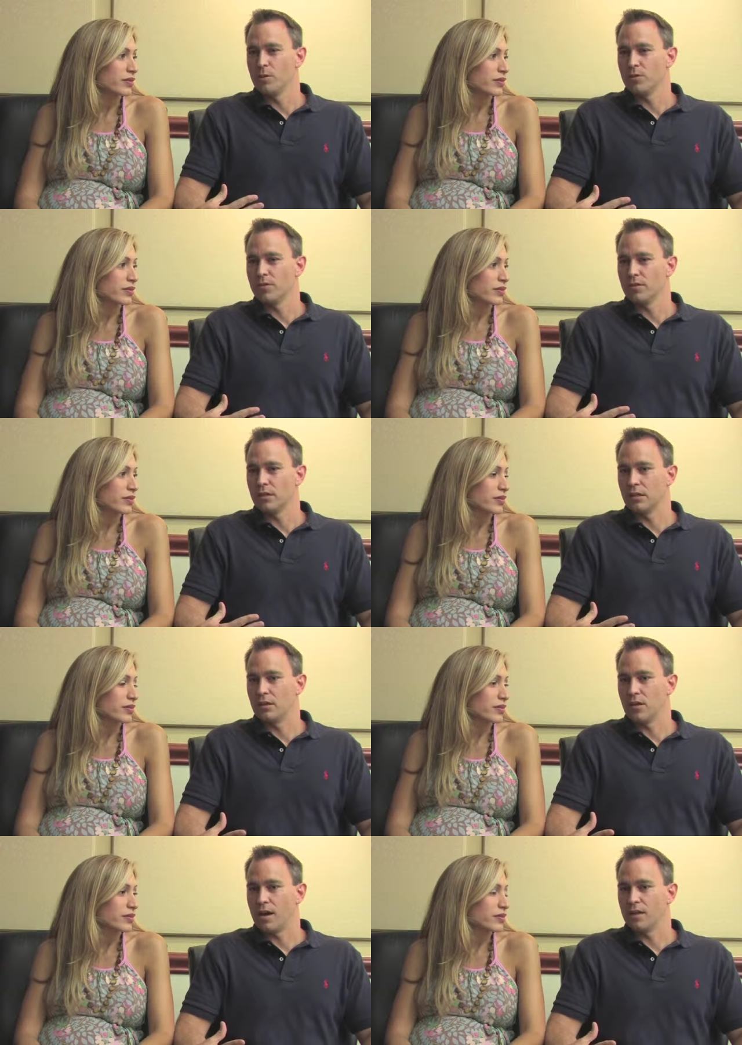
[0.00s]
Speaker 1: both
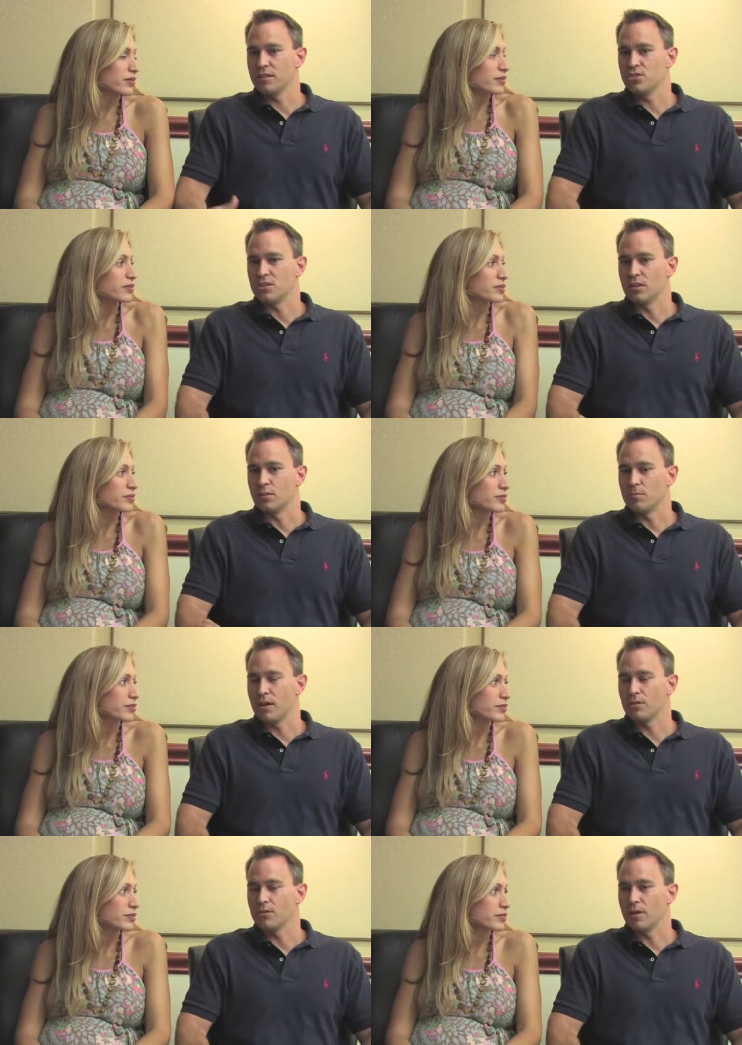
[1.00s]
knowledge and
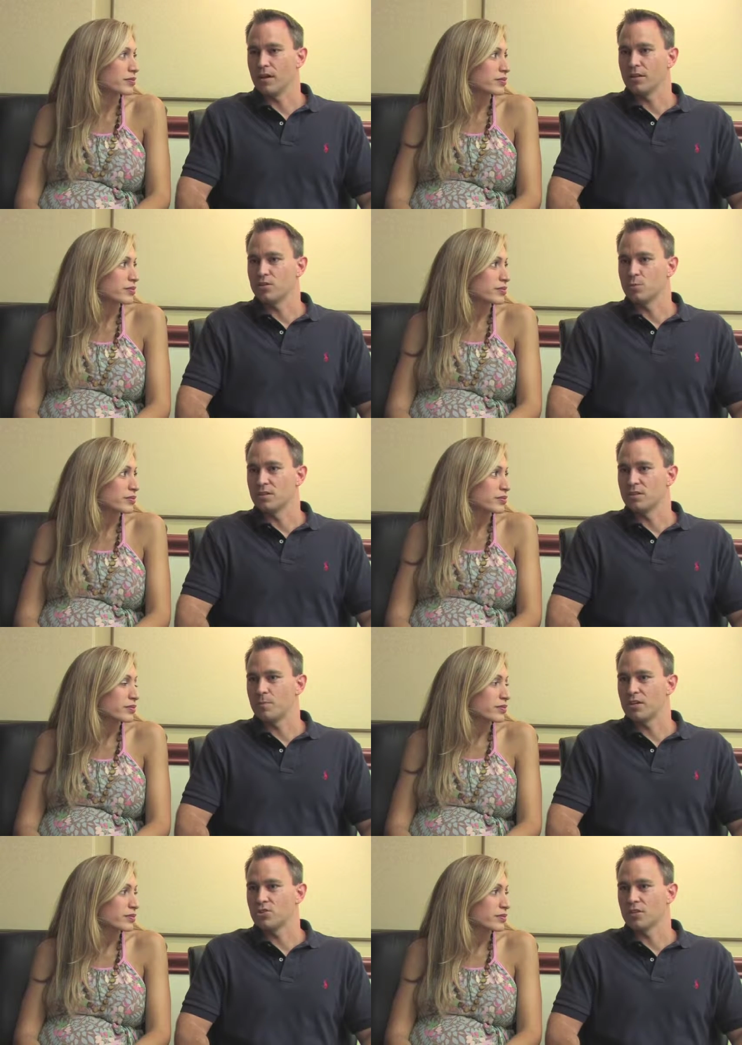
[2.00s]
medical knowledge, but
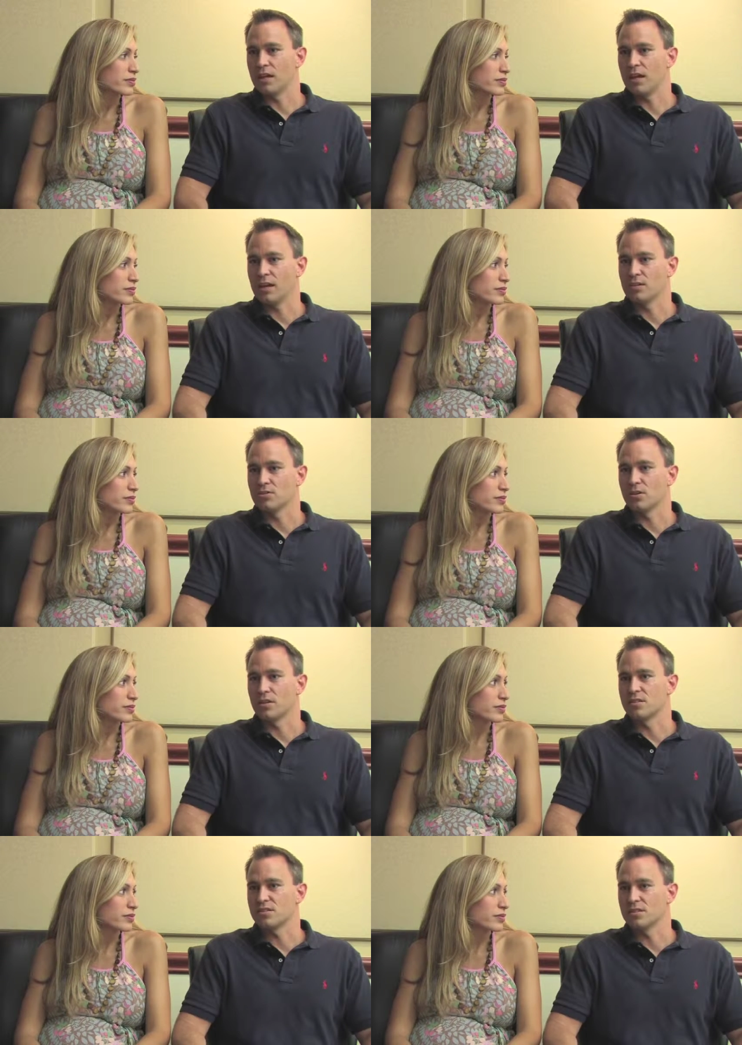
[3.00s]
especially
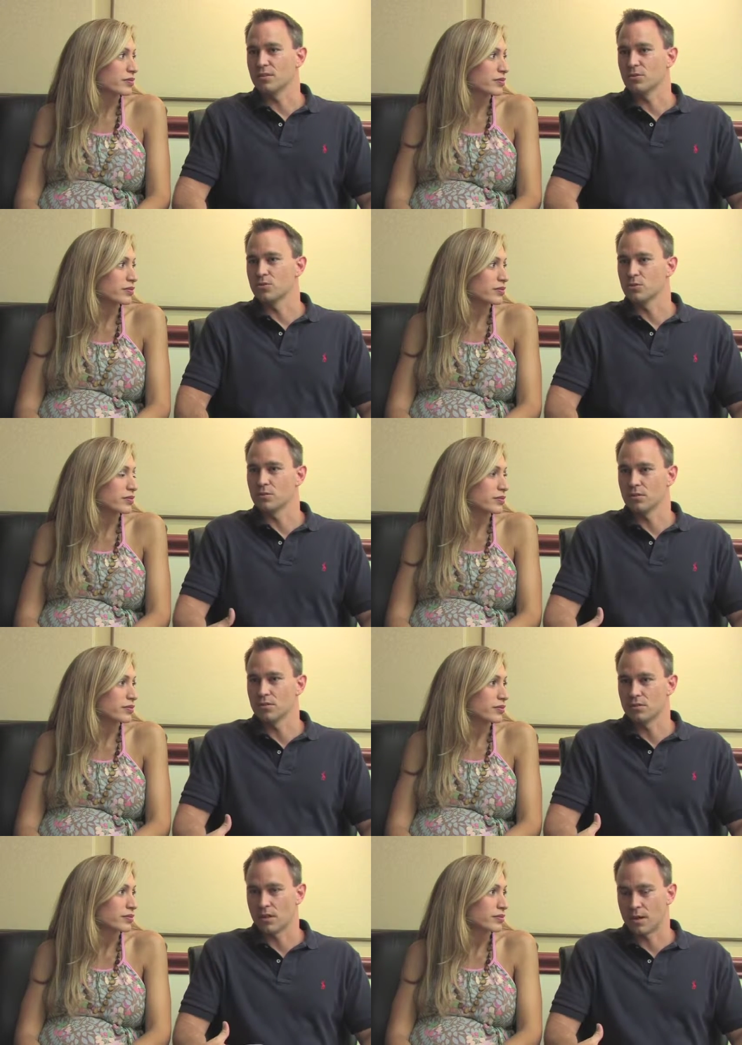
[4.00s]
hands-on skills.
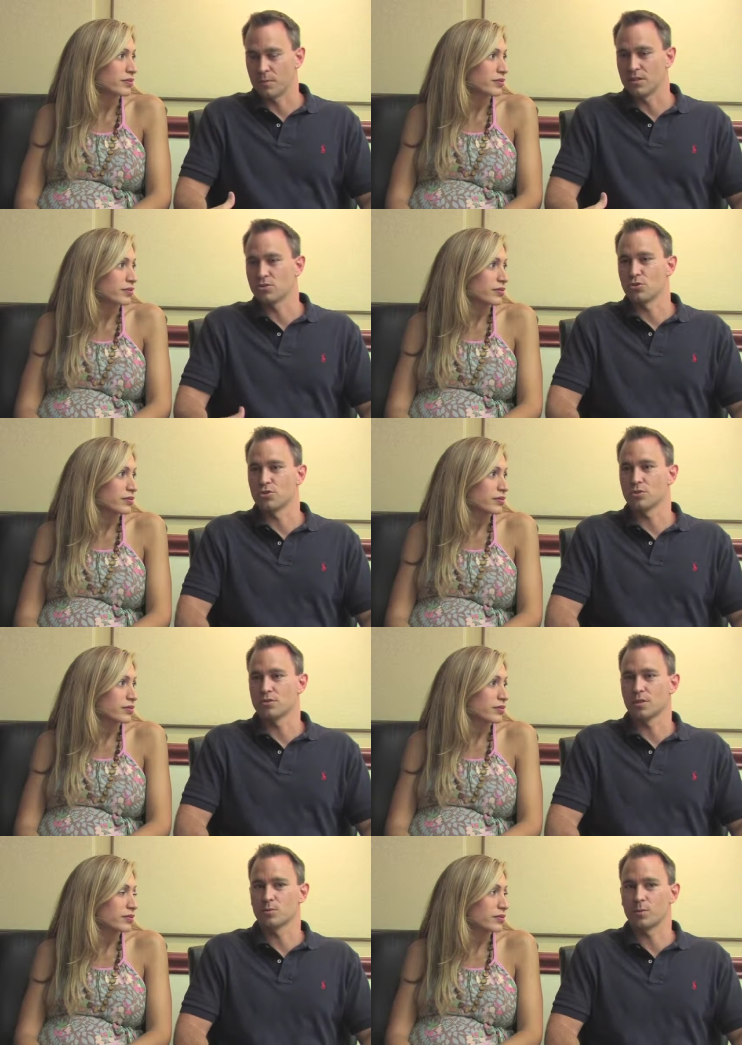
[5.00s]
I'm in a surgical
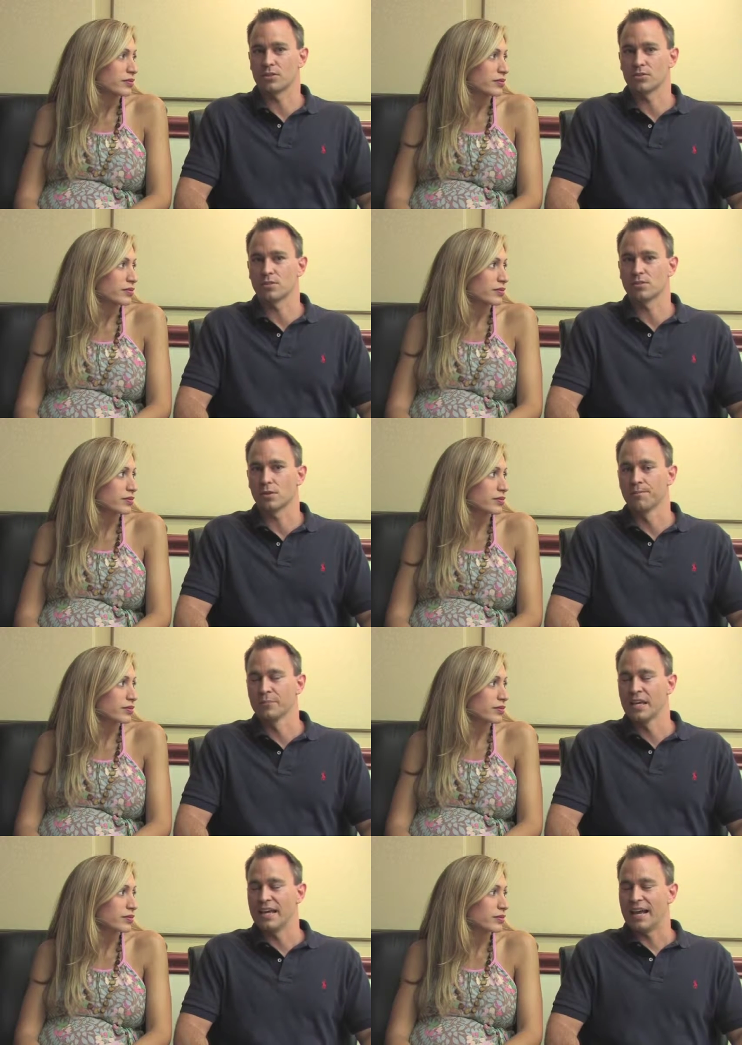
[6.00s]
subspecialty, so
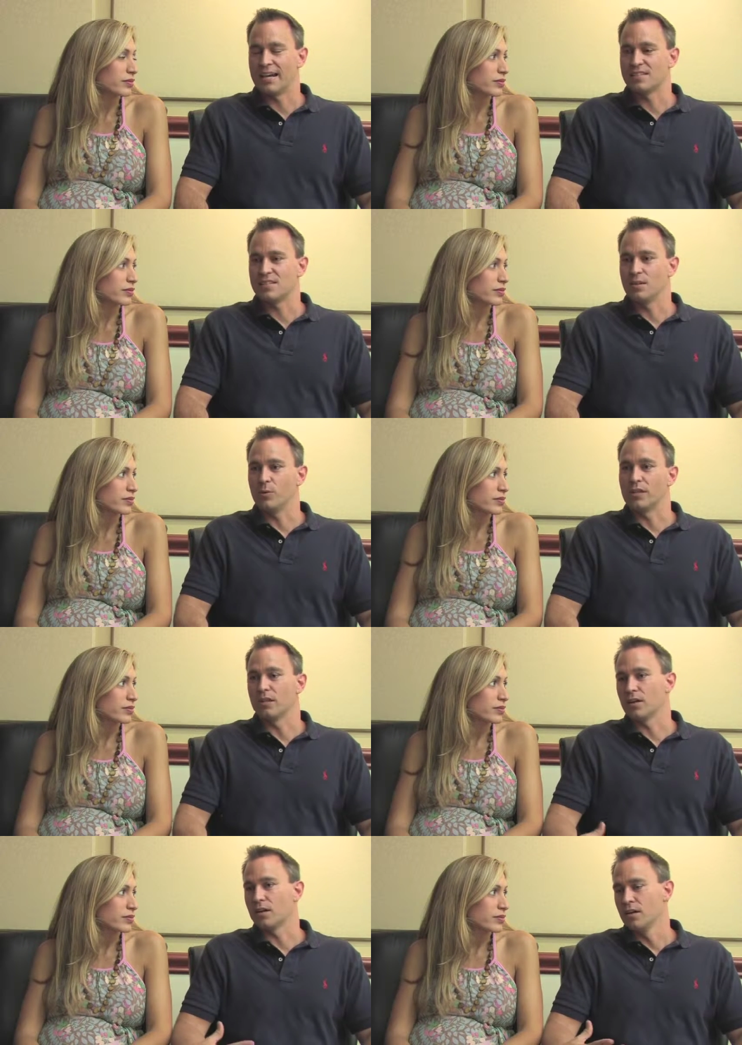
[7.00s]
I see when
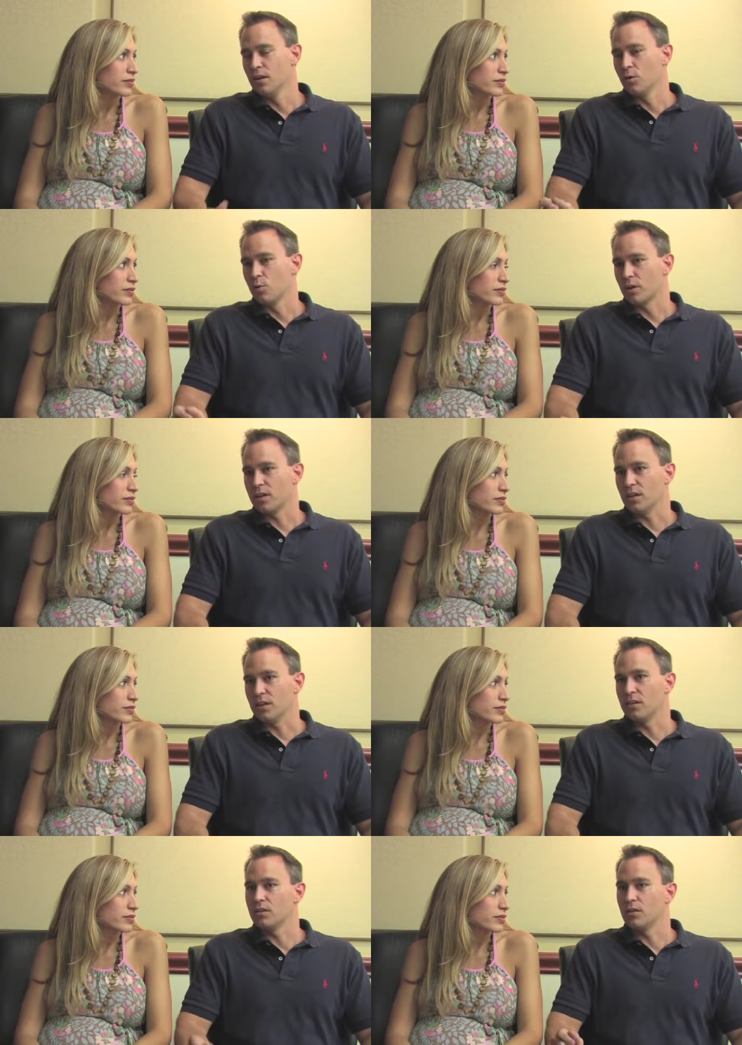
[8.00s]
they're
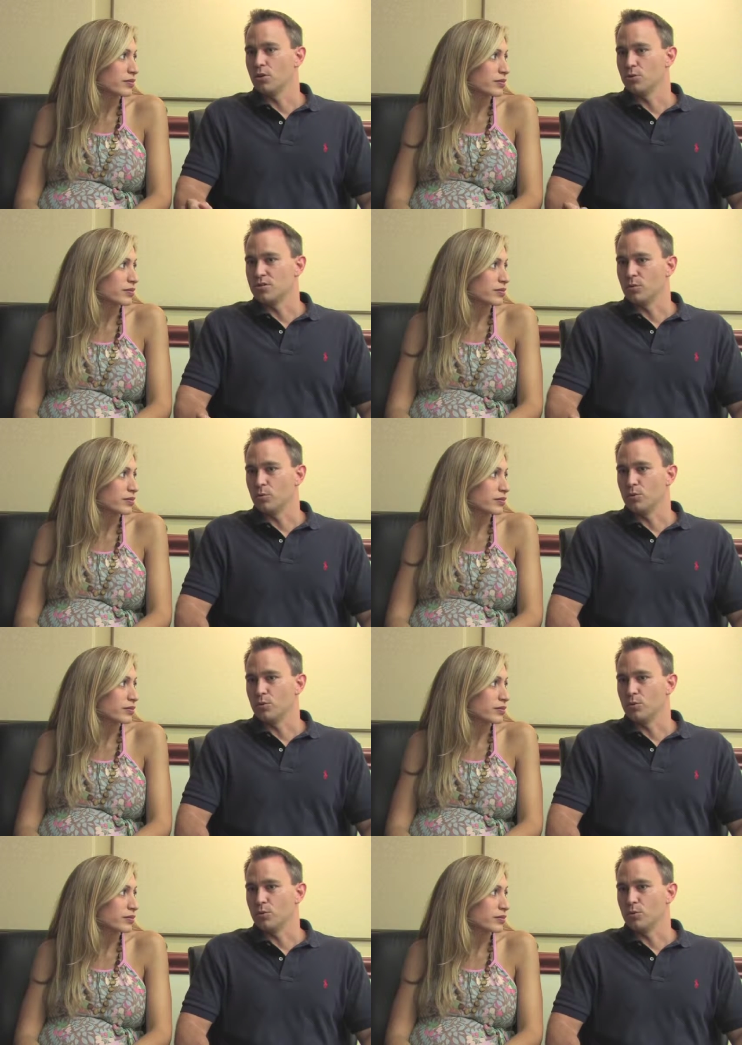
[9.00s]
working, closing